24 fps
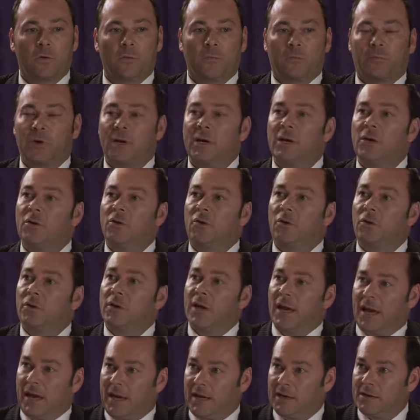bringing on
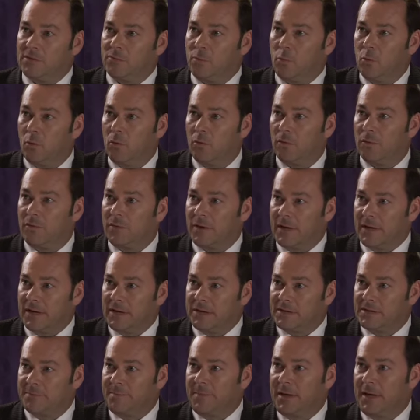Ed Wolfe
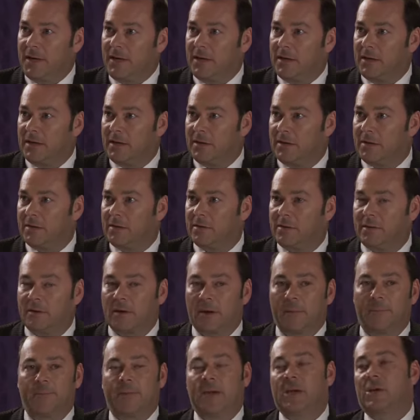has been
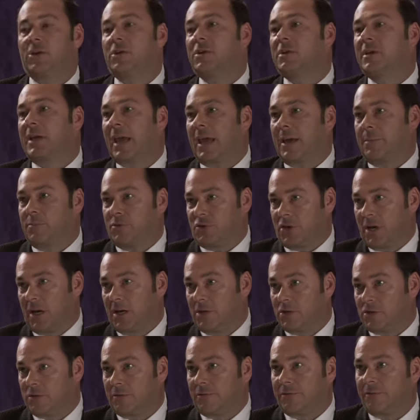a big game
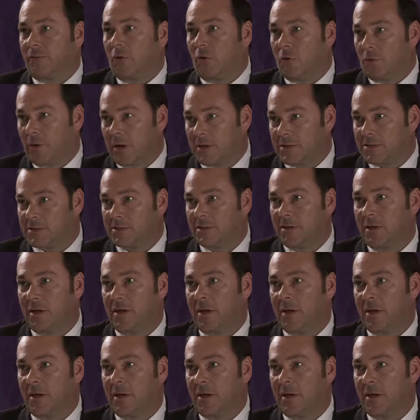changer for us.